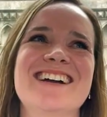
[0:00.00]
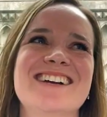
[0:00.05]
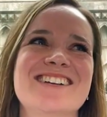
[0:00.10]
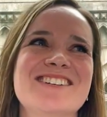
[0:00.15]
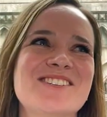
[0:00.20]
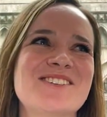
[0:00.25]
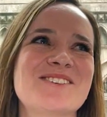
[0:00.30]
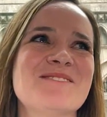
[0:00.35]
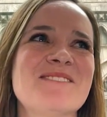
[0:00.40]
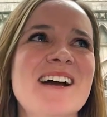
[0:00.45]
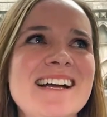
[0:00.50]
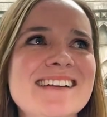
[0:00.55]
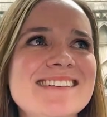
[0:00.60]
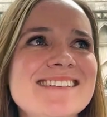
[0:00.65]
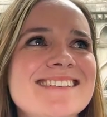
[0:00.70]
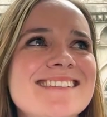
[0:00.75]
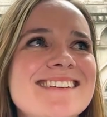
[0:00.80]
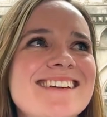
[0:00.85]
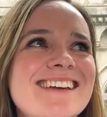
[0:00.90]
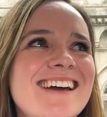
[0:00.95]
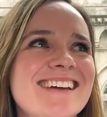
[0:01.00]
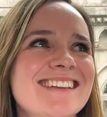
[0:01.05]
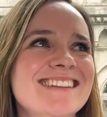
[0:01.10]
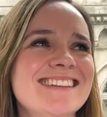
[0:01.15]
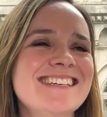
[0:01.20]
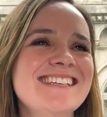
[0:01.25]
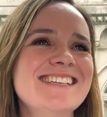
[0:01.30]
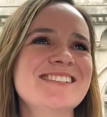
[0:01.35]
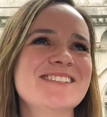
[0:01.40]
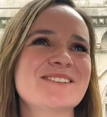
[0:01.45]
to ask a
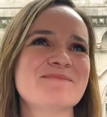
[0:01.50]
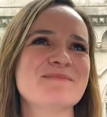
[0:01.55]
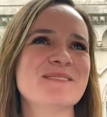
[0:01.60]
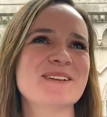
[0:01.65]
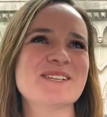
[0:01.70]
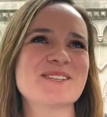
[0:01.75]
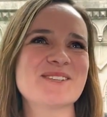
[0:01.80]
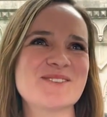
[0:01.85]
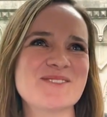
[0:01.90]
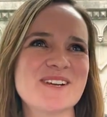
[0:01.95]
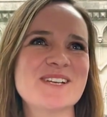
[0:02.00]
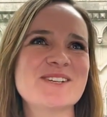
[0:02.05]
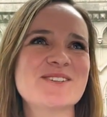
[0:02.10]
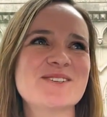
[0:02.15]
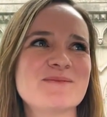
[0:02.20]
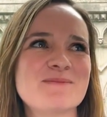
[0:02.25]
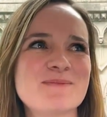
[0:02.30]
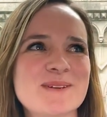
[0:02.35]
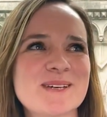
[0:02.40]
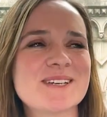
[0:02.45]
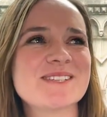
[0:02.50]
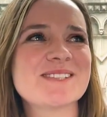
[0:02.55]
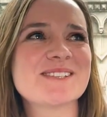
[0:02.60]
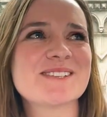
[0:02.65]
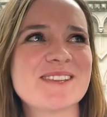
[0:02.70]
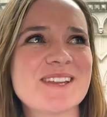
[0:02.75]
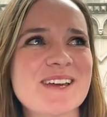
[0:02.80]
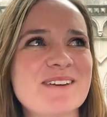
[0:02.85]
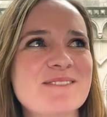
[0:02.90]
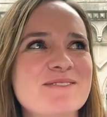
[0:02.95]
lease administration person
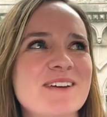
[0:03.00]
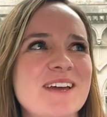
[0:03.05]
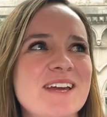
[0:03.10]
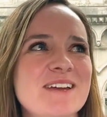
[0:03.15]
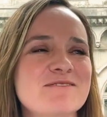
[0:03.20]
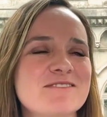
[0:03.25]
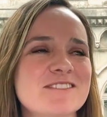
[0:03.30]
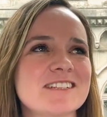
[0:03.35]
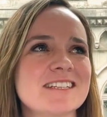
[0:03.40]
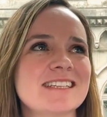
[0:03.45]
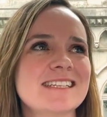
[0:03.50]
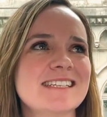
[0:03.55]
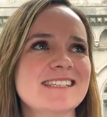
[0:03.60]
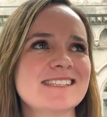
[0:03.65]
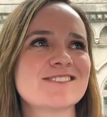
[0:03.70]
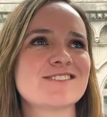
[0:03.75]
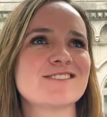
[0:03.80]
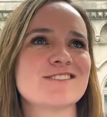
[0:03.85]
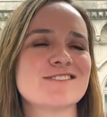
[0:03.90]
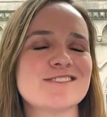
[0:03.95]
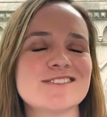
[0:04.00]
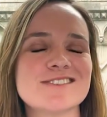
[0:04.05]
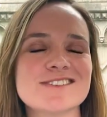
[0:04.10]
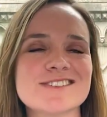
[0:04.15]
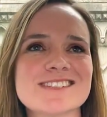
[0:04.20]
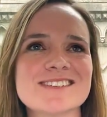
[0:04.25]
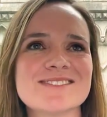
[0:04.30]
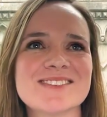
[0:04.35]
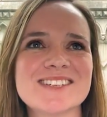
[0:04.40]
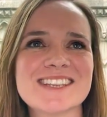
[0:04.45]
their favorite lease
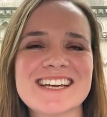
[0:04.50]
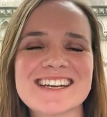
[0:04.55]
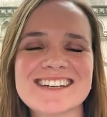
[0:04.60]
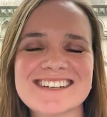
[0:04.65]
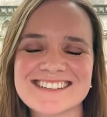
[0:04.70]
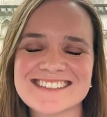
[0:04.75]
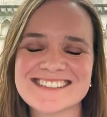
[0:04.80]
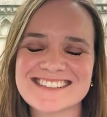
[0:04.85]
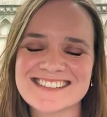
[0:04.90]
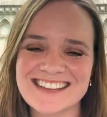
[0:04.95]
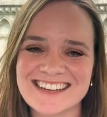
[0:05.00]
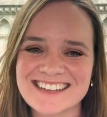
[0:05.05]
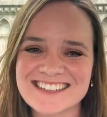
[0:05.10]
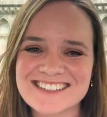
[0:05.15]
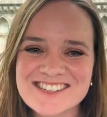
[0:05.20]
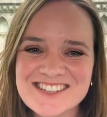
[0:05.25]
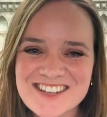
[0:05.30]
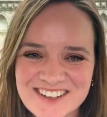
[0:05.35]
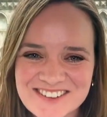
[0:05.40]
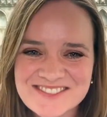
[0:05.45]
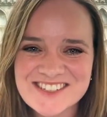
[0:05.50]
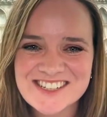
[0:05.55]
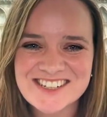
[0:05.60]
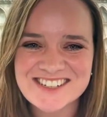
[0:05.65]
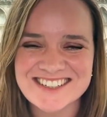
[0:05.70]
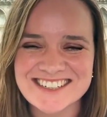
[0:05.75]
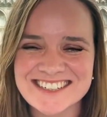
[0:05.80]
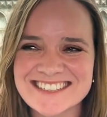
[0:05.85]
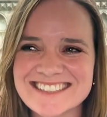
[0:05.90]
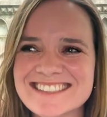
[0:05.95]
clause, I mean, that is like tough
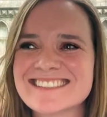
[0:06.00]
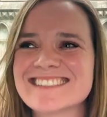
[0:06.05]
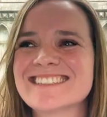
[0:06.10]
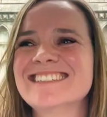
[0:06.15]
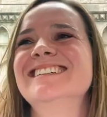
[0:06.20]
choice.